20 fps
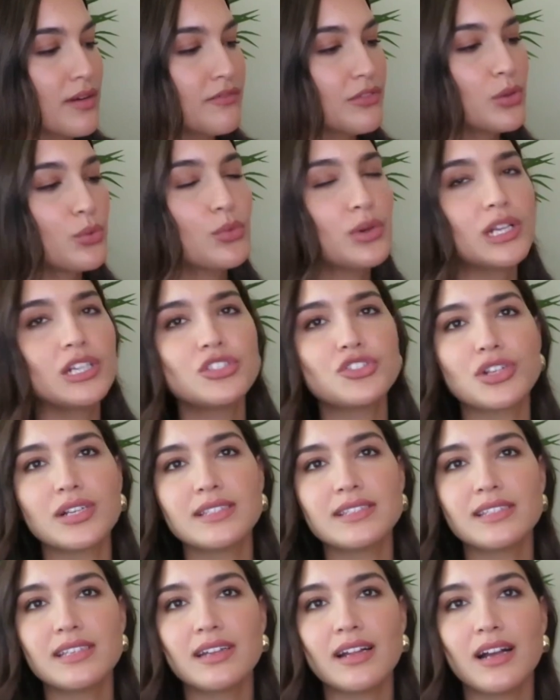if you want to
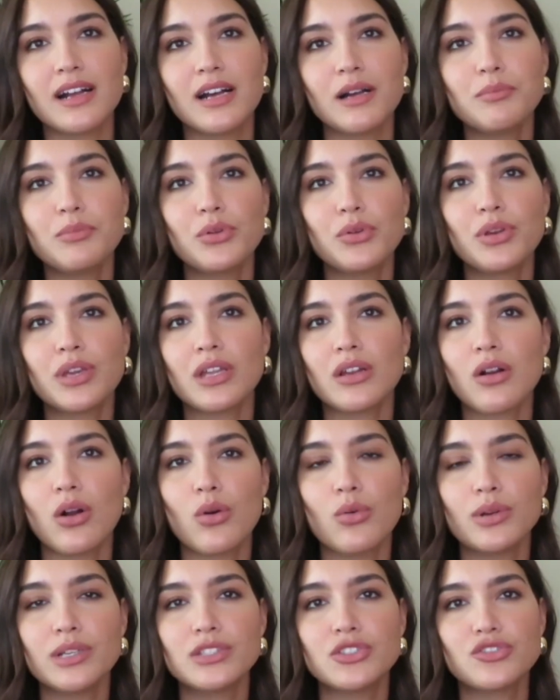dress it up, you can
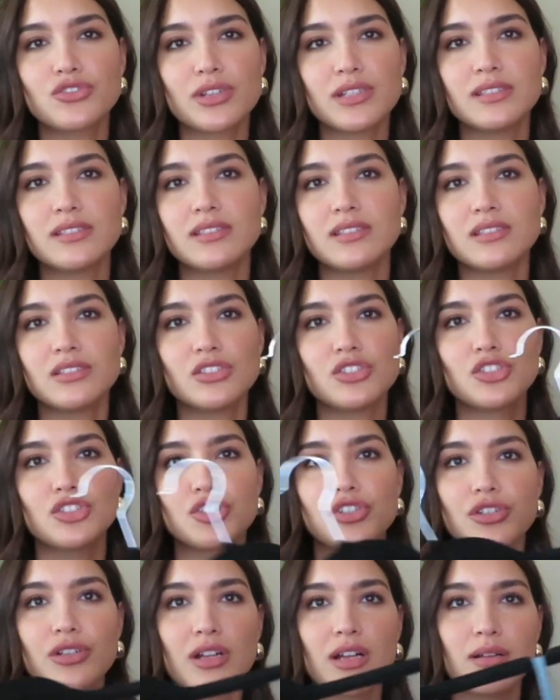always dress this
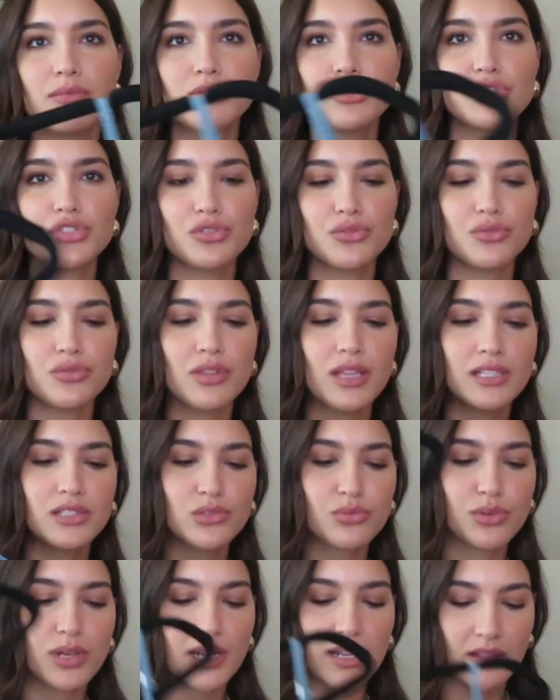shirt up too.
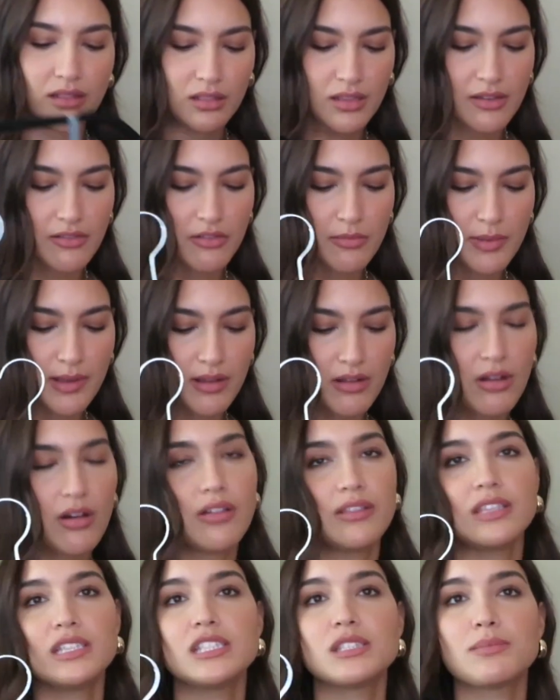That's what I love about
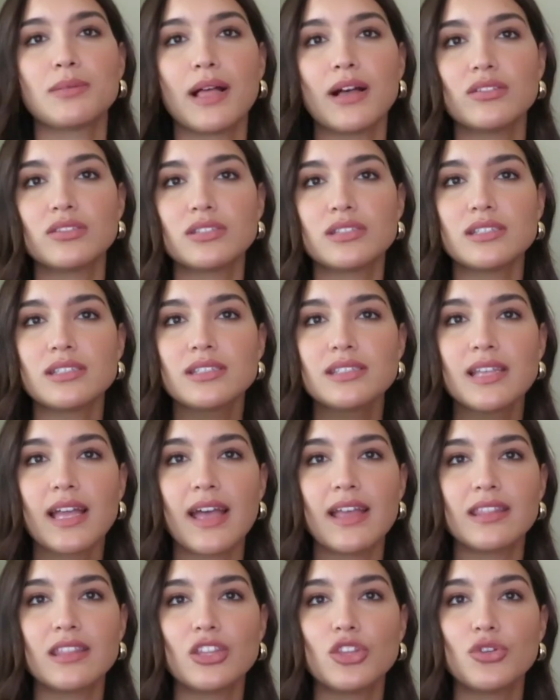all these blouses,
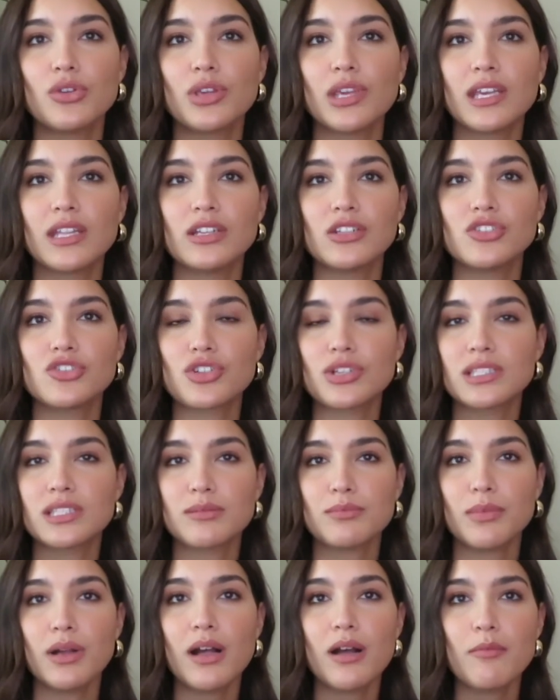that you can dress
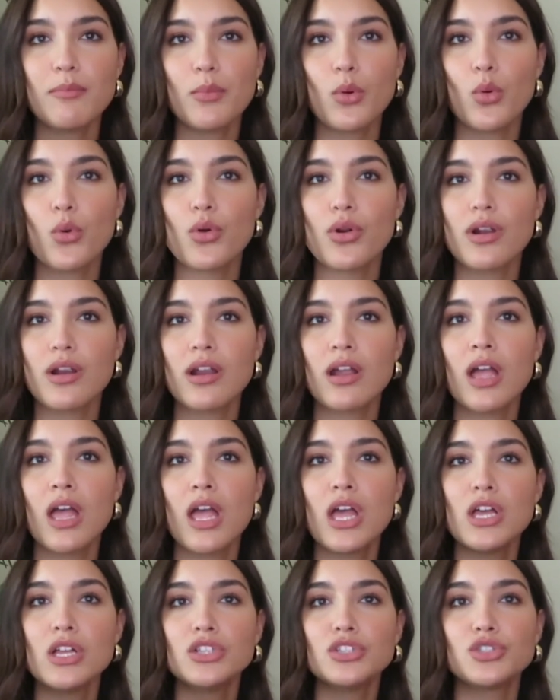them up or
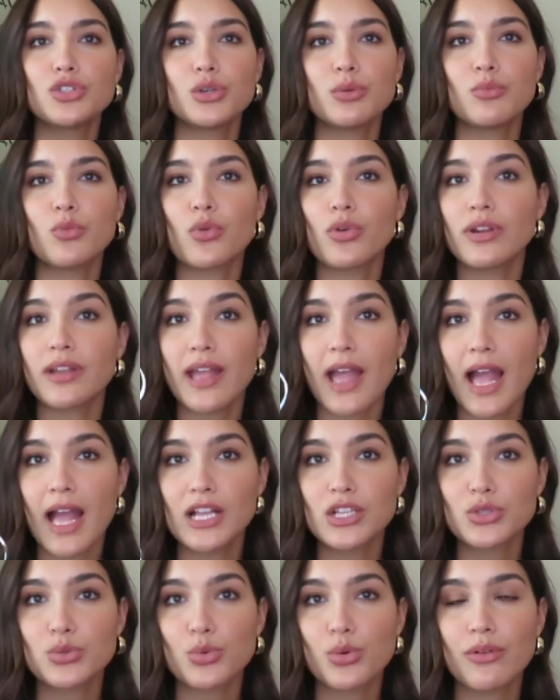do a more
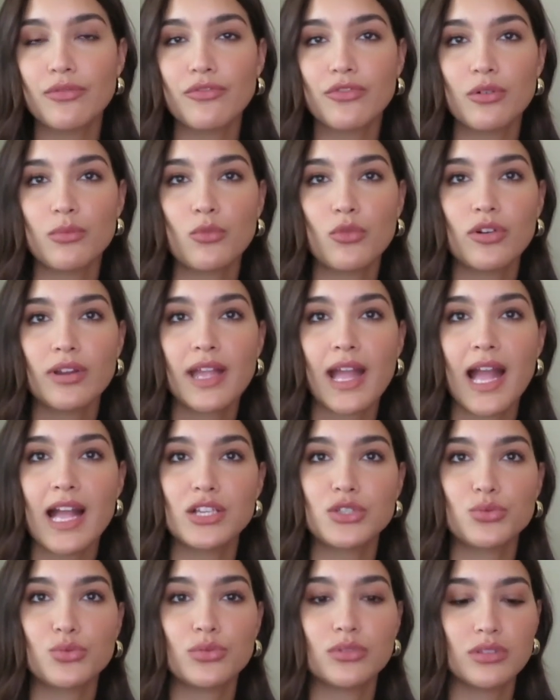casual for a more
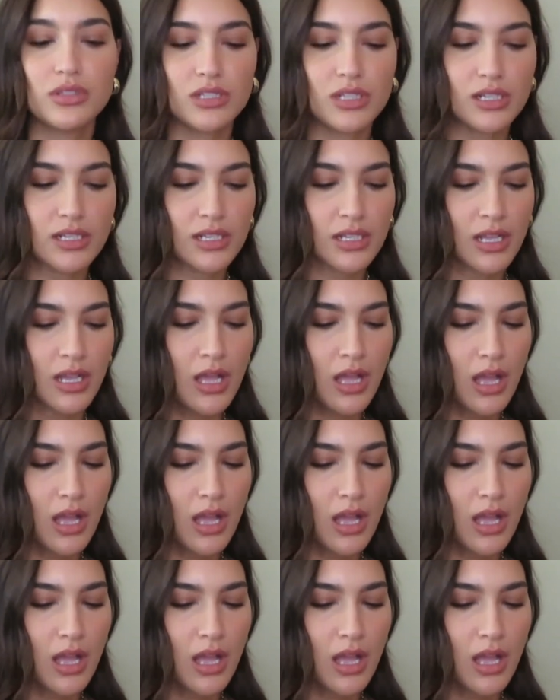casual look.